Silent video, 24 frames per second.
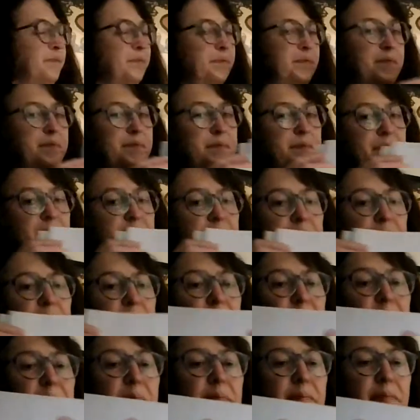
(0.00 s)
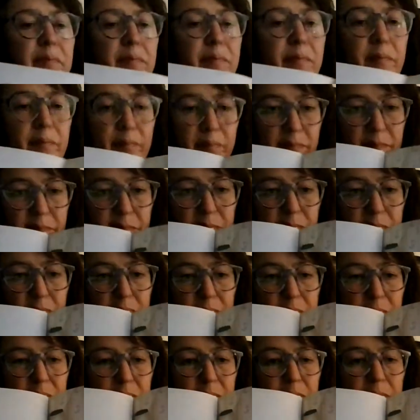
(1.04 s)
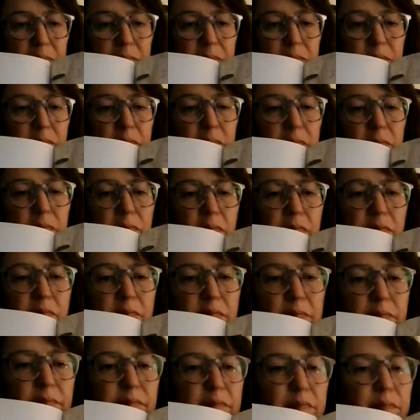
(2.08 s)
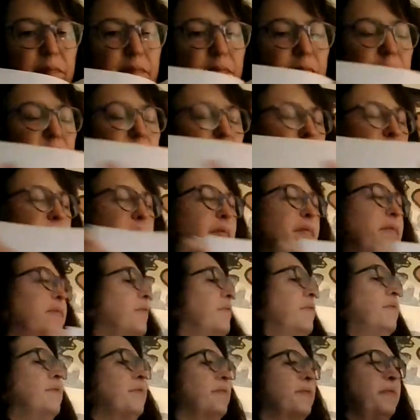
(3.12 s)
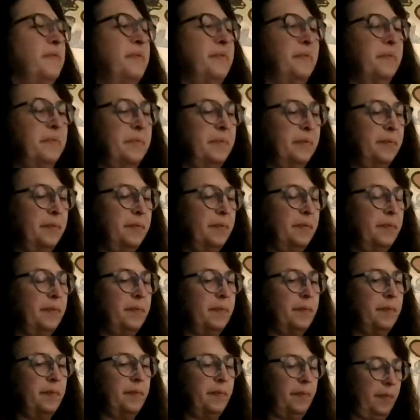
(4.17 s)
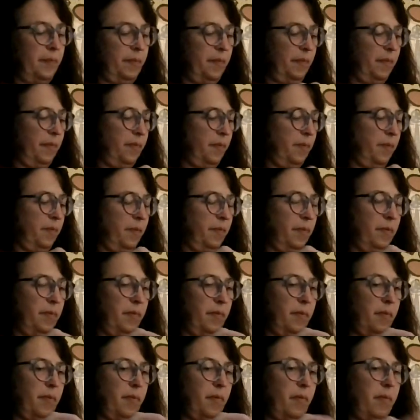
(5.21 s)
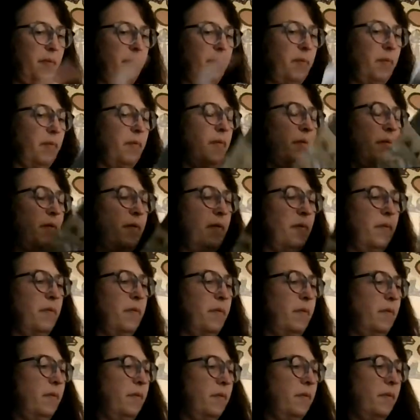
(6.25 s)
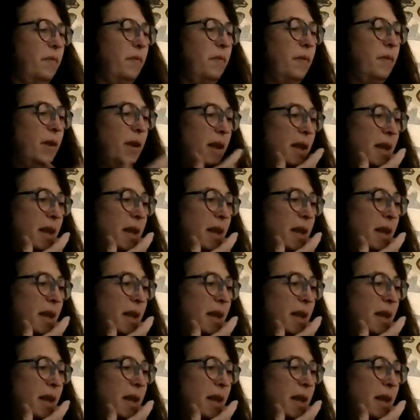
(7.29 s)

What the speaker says: No one is speaking in this clip.